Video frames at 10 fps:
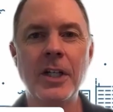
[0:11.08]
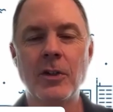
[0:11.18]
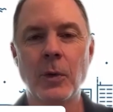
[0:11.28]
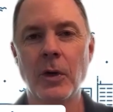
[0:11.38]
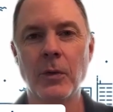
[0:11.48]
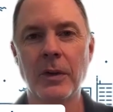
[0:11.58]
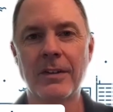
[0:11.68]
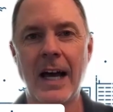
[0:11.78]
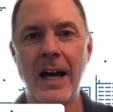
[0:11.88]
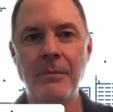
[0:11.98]
Shorts with
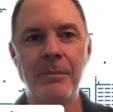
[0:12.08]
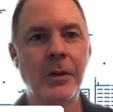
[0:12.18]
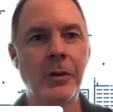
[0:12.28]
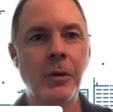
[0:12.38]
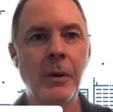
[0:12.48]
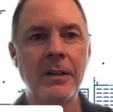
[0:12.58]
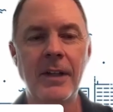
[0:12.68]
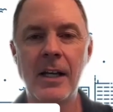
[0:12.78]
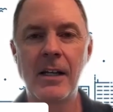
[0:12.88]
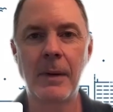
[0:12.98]
Scott. Super
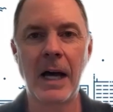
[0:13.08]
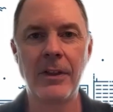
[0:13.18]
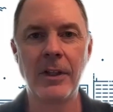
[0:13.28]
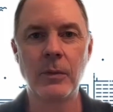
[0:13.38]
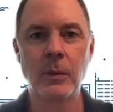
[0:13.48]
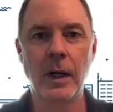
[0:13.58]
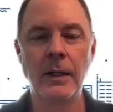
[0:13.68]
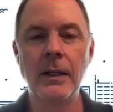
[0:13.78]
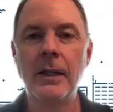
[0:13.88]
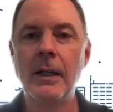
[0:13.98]
excited about this
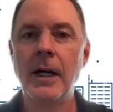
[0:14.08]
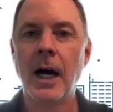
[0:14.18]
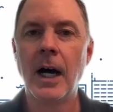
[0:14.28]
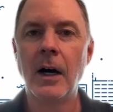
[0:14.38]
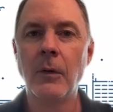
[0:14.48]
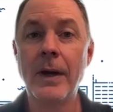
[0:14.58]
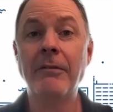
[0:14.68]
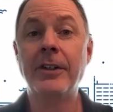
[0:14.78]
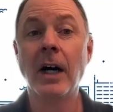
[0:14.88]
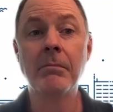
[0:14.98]
one. We
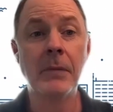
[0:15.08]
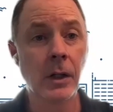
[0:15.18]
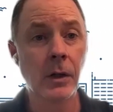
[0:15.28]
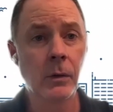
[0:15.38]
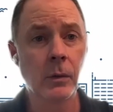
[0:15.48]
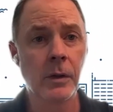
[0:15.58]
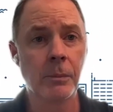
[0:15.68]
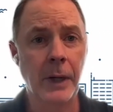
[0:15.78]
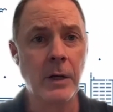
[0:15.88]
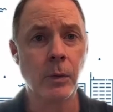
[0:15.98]
have Doug Miller with
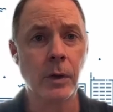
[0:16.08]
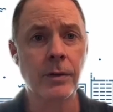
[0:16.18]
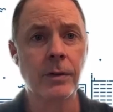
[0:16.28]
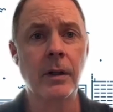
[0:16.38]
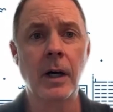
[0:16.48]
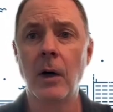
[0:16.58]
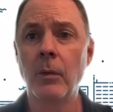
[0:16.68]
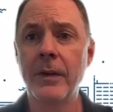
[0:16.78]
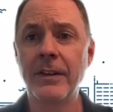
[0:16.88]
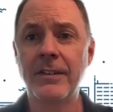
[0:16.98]
Brightworks
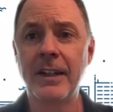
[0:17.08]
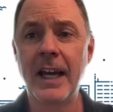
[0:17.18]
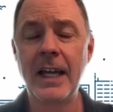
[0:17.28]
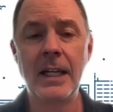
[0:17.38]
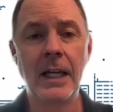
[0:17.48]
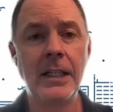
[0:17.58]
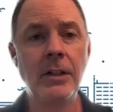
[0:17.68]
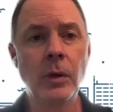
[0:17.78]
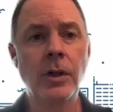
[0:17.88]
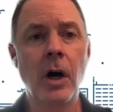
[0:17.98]
with us today, and he's
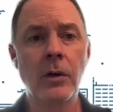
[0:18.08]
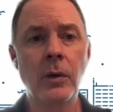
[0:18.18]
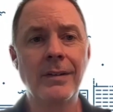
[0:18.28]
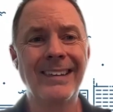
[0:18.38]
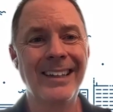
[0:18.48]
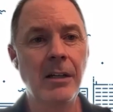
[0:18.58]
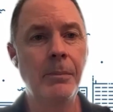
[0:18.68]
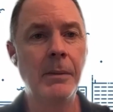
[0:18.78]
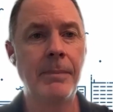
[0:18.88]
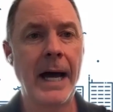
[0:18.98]
going to talk to us a little
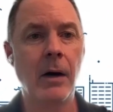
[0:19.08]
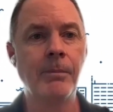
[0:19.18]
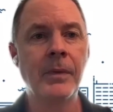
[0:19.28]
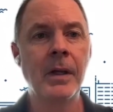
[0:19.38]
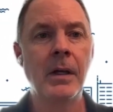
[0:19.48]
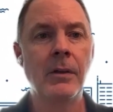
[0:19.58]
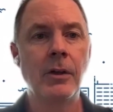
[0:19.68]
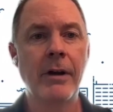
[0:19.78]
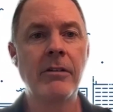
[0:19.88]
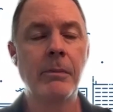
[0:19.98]
bit about the
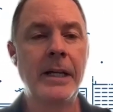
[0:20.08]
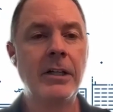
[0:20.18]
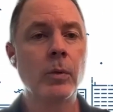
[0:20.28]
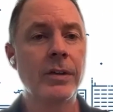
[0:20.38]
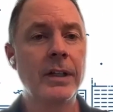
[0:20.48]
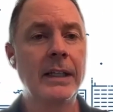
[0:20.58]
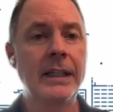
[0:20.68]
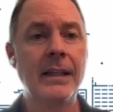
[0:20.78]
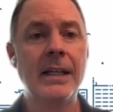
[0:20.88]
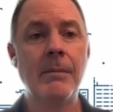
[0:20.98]
transformation we're seeing
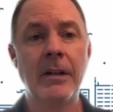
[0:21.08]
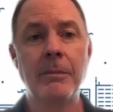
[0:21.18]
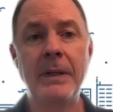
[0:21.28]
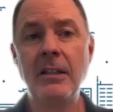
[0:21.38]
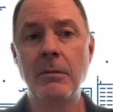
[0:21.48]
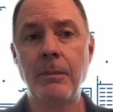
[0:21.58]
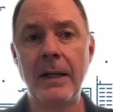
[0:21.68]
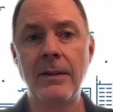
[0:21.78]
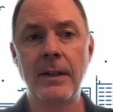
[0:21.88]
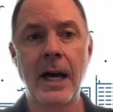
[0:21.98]
in the MSP
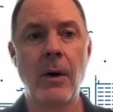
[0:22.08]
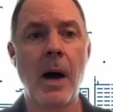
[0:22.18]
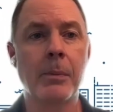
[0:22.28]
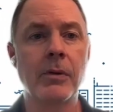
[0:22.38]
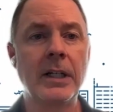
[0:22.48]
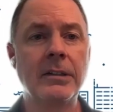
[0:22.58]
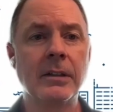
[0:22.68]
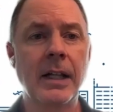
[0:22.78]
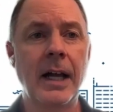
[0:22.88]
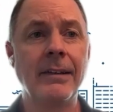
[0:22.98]
space and how
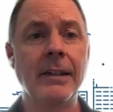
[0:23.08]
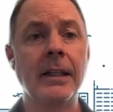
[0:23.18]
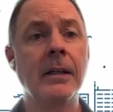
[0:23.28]
operationalizing